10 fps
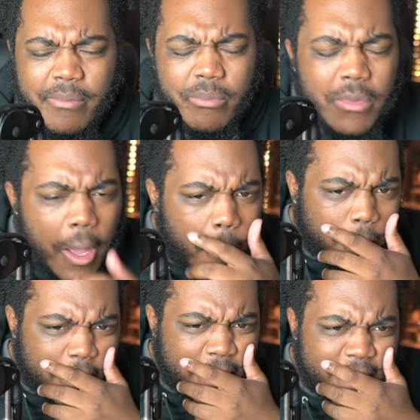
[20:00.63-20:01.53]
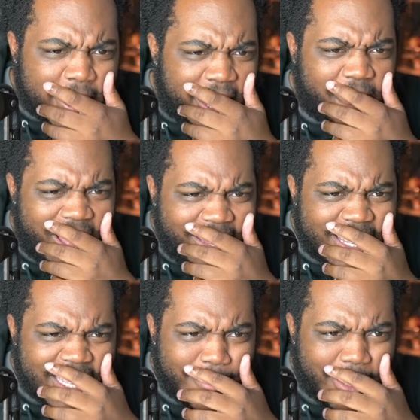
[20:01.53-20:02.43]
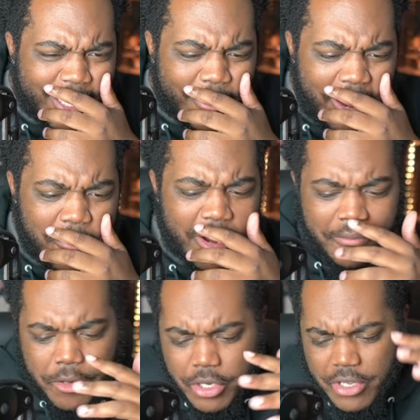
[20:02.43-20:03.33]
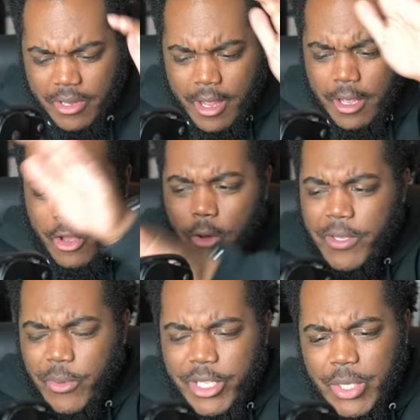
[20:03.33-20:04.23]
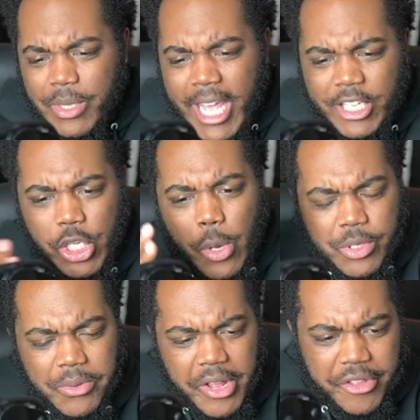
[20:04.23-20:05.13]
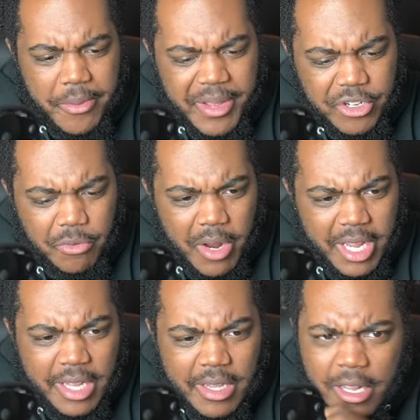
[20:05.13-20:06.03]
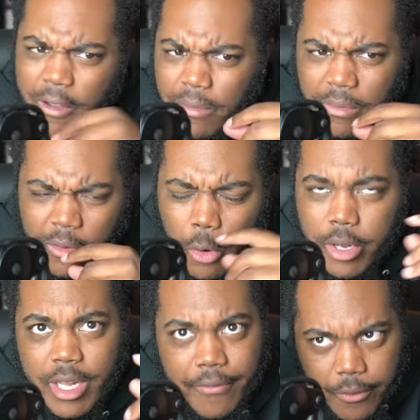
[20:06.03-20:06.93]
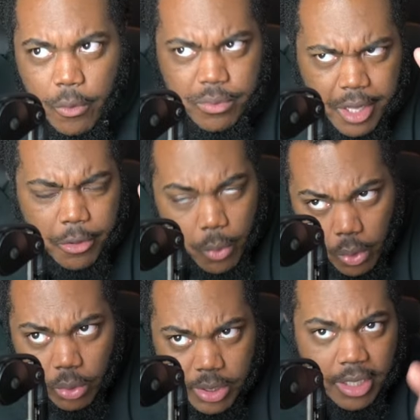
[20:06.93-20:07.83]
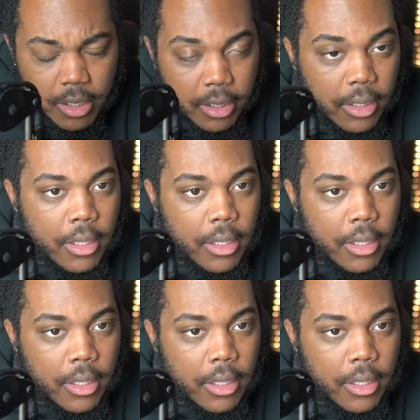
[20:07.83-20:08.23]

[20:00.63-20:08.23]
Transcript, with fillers: No, this isn't like Valentine's ability, right? Where if you just go between two things, you go into another dimension, right? No, or another another world, technically